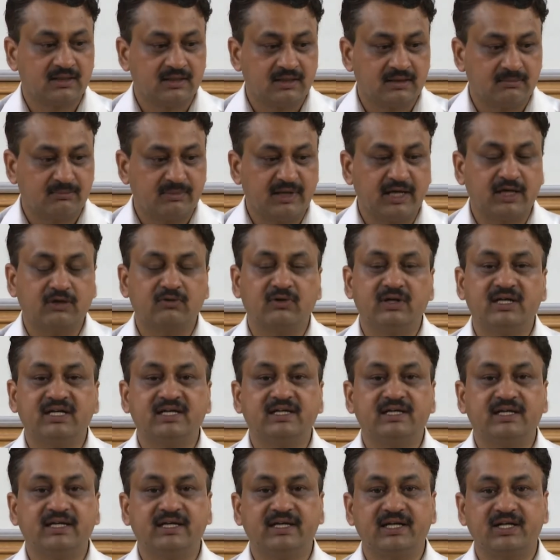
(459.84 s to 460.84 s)
Backward
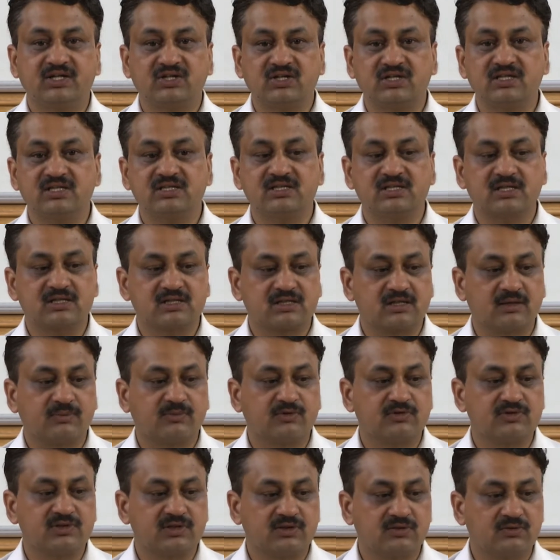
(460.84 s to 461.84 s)
integration is just
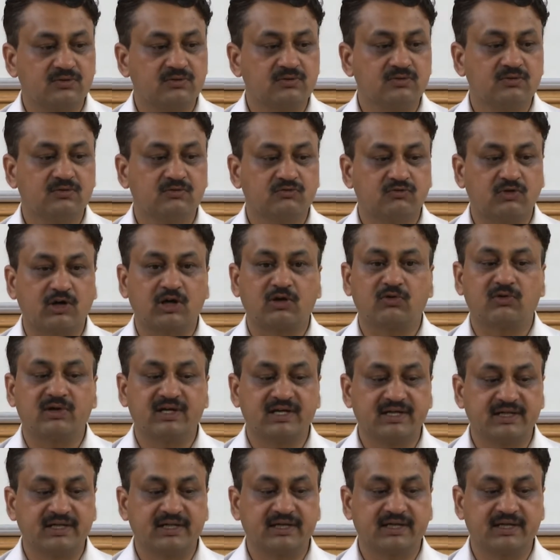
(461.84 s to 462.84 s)
opposite to forward
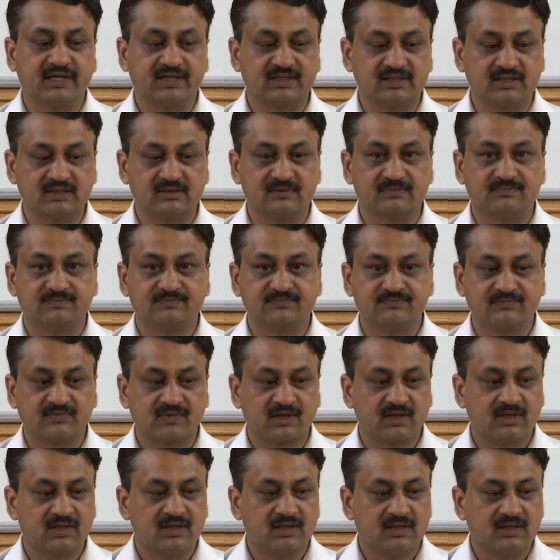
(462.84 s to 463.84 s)
integration.
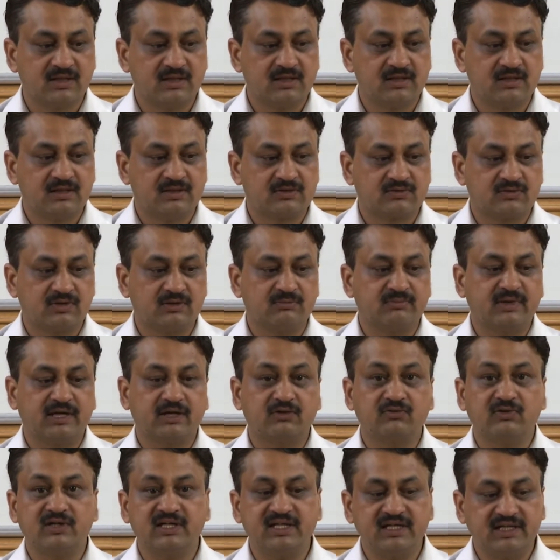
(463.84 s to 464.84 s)
So, in
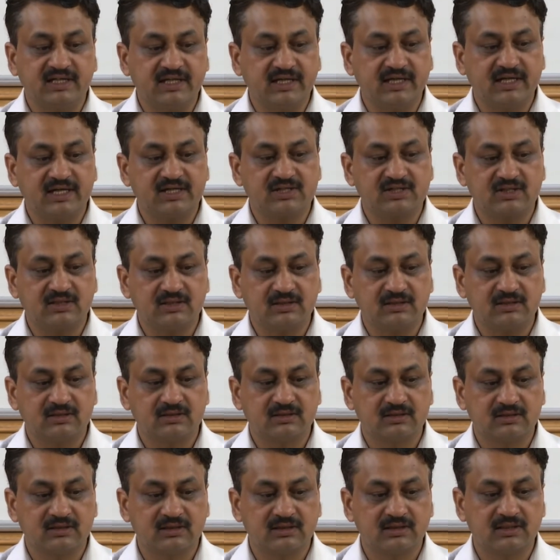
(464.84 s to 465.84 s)
backward integration,
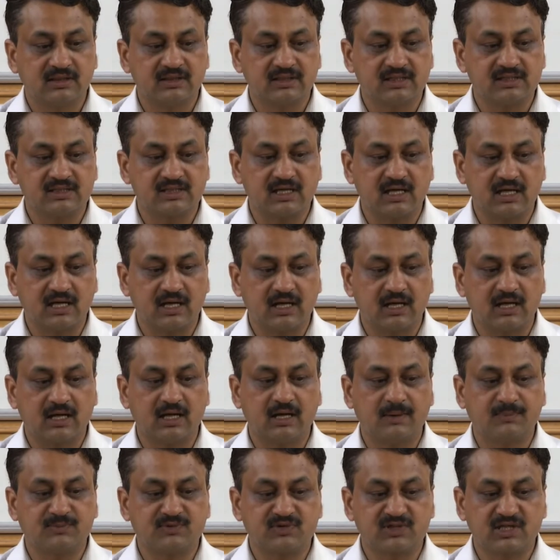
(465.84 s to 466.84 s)
it is
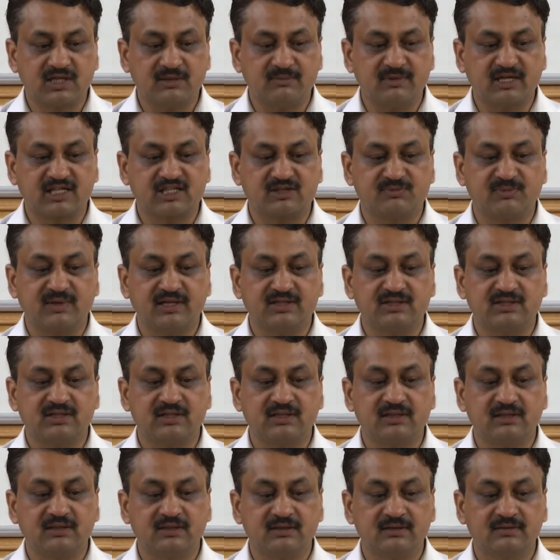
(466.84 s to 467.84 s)
upstream
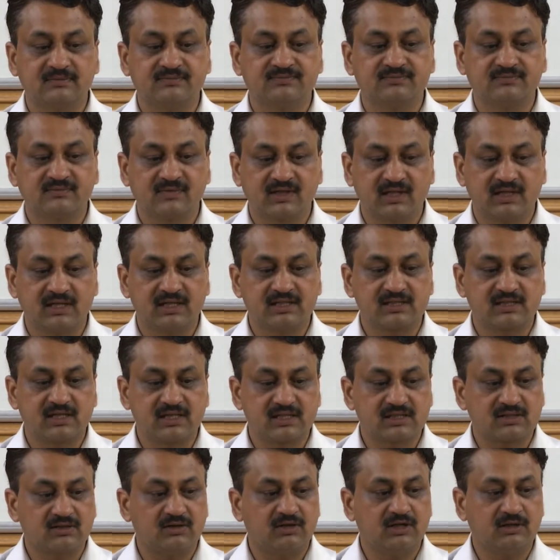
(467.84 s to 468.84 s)
expansion is
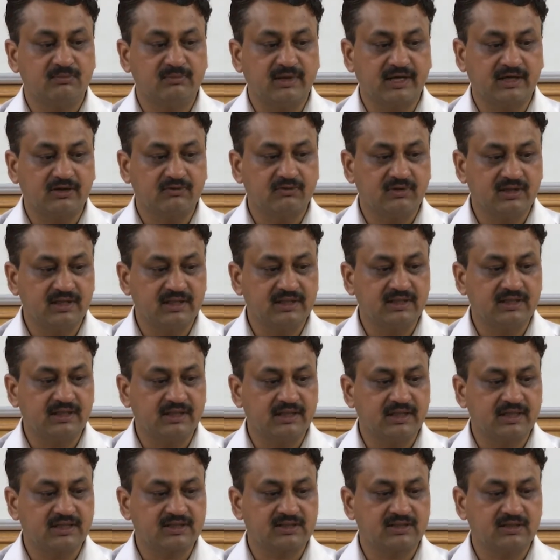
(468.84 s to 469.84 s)
called backward
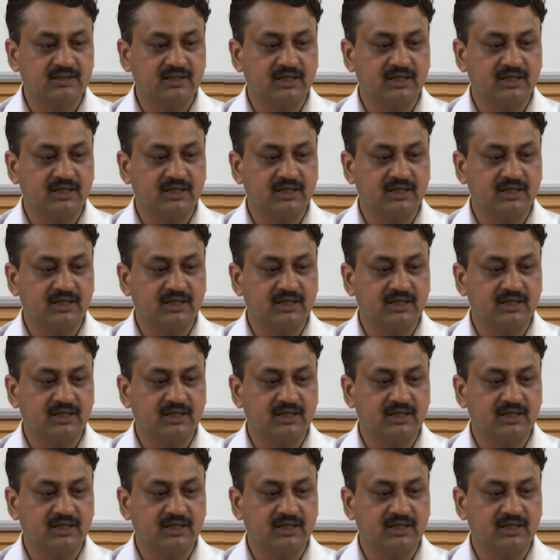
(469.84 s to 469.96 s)
integration.